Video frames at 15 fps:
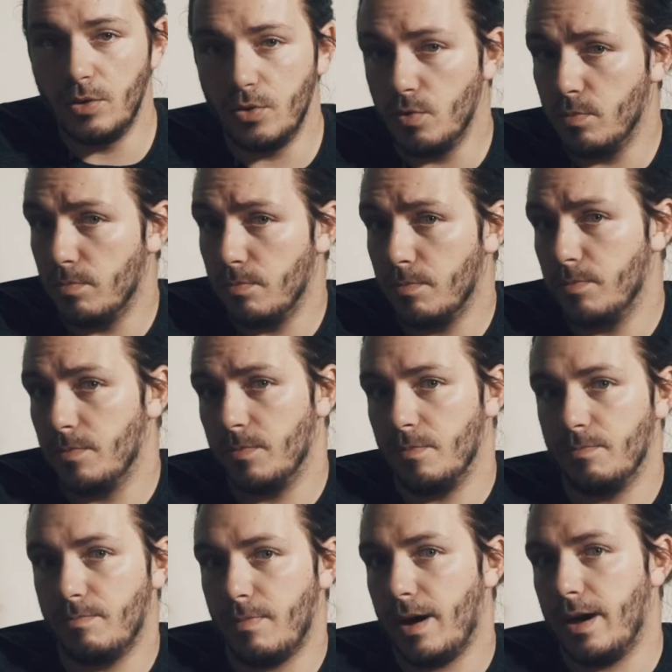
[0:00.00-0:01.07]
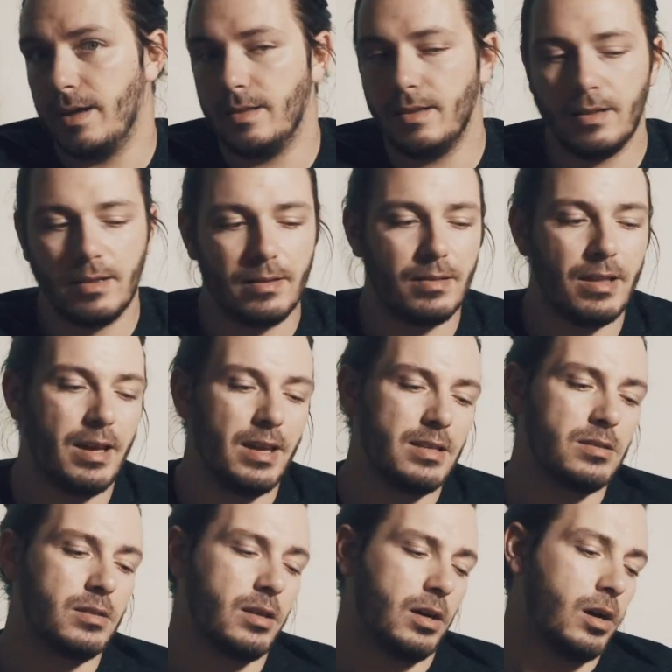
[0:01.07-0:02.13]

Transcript: you might, like it's not